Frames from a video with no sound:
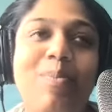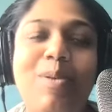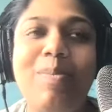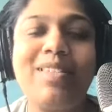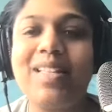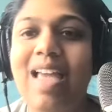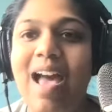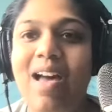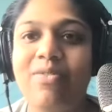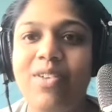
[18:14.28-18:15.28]
basically
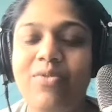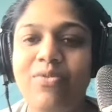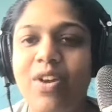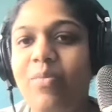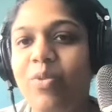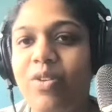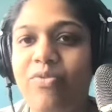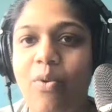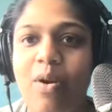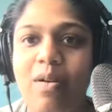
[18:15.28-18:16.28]
have a framework
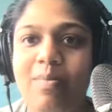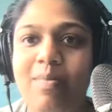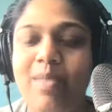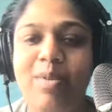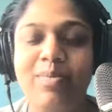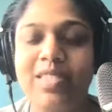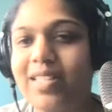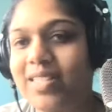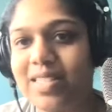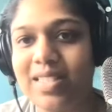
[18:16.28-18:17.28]
for minimum
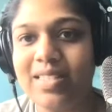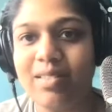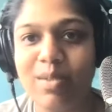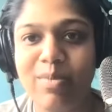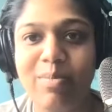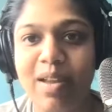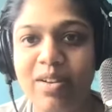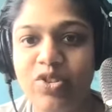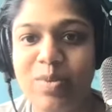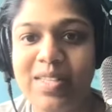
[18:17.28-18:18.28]
sentences and minimum
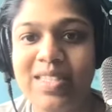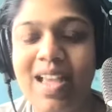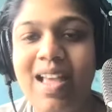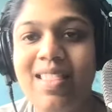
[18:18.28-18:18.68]
punishments